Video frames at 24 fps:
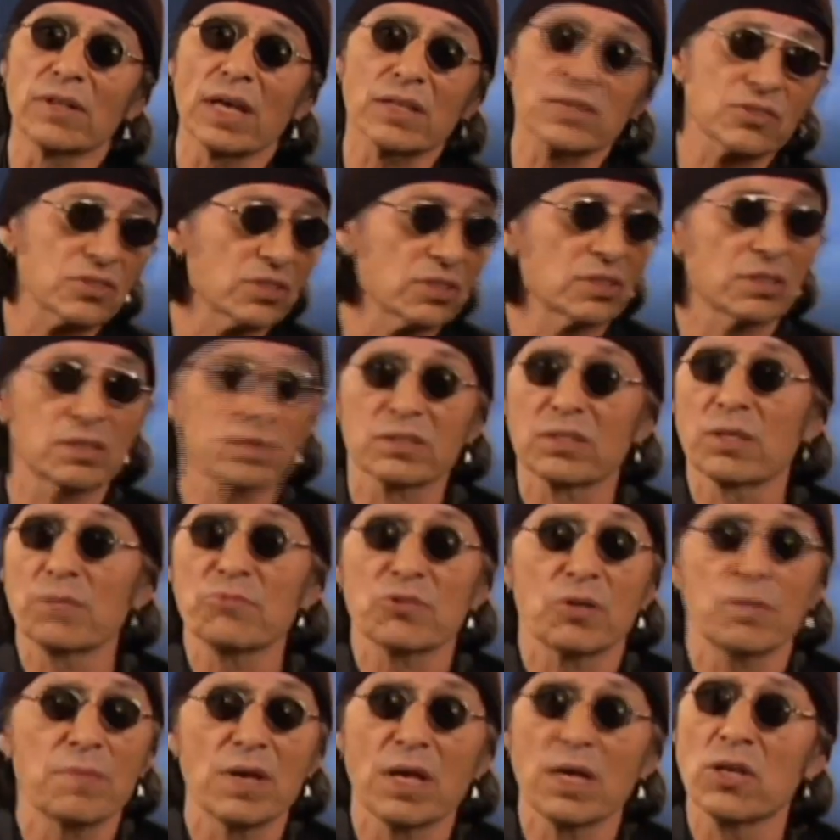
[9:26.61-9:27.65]
That
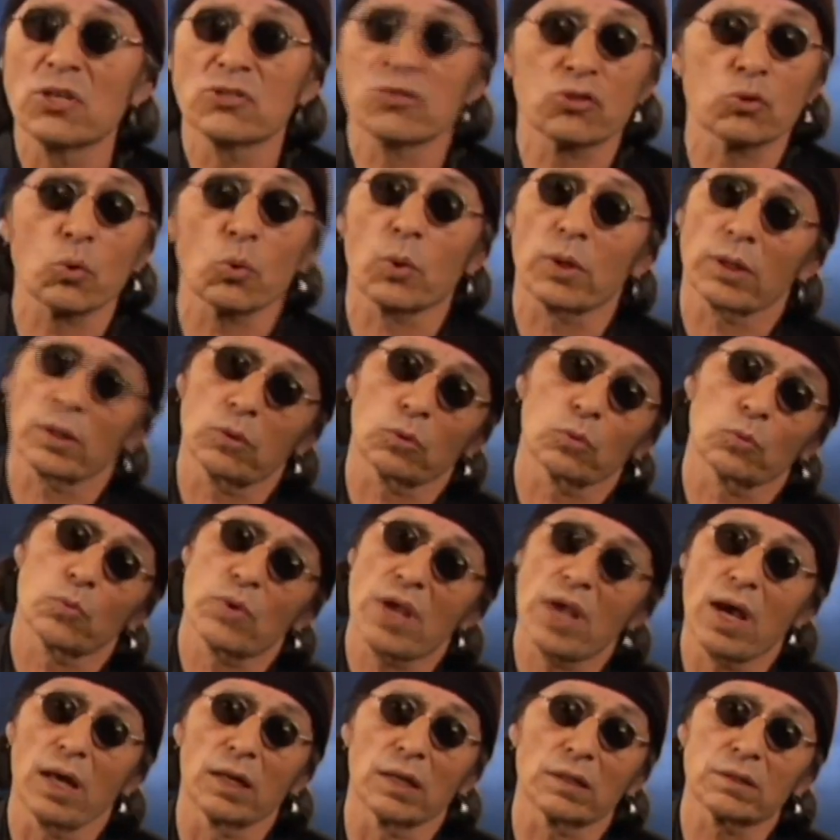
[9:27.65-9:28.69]
seems to be a historical
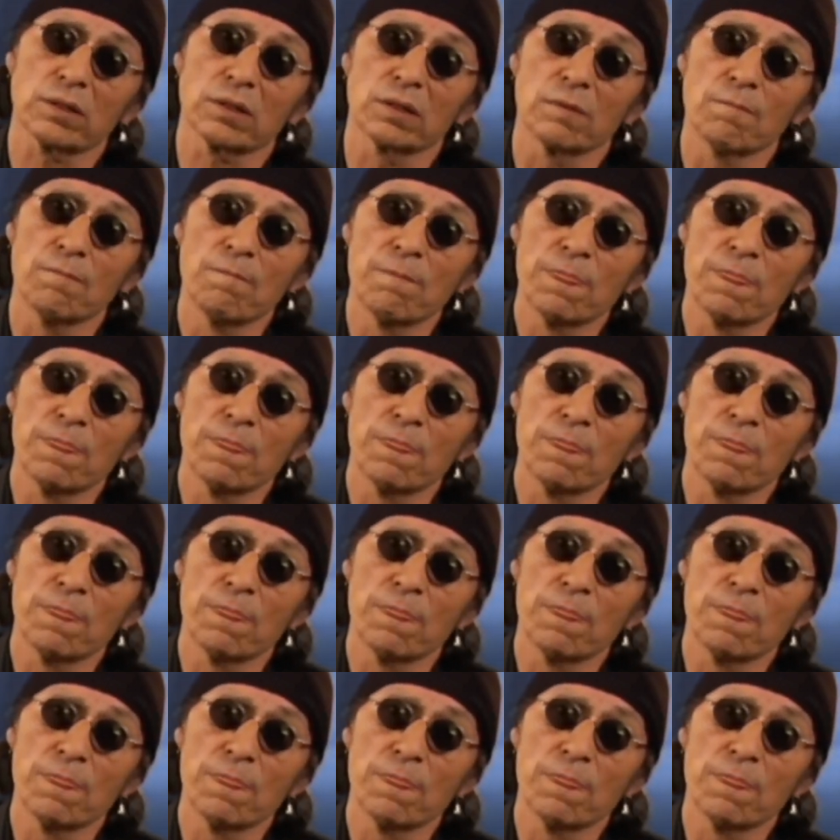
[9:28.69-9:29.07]
reality.